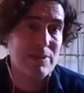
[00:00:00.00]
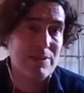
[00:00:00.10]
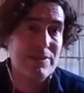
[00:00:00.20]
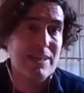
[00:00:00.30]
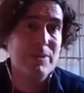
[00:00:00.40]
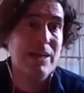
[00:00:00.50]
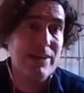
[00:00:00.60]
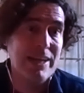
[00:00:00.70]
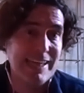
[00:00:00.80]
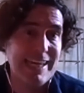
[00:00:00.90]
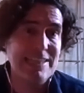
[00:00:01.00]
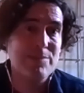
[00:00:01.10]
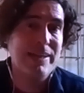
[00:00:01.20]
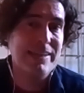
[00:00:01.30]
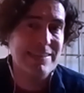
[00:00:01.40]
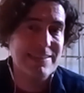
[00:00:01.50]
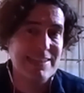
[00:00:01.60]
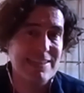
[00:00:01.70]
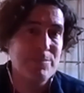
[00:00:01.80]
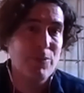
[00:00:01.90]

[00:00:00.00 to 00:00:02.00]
So every time you now get a cashback, that is actually